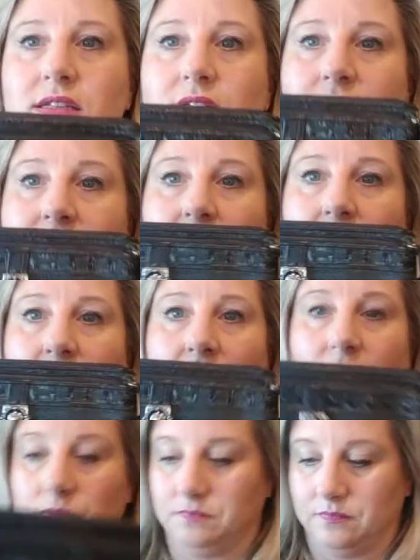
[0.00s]
detail
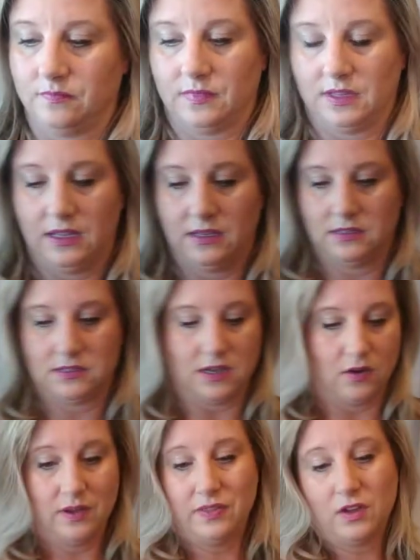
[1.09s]
there.
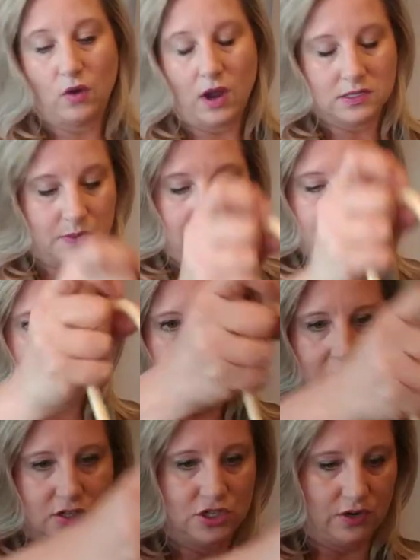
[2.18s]
So, and the crossbody
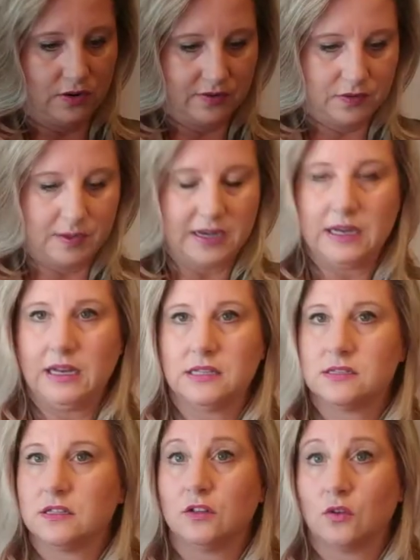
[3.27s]
bags, you know, everybody
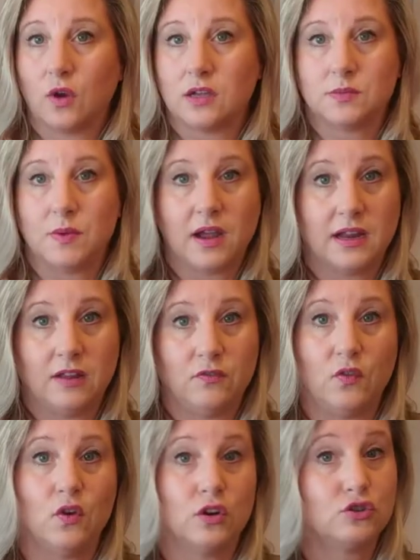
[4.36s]
needs a little crossbody for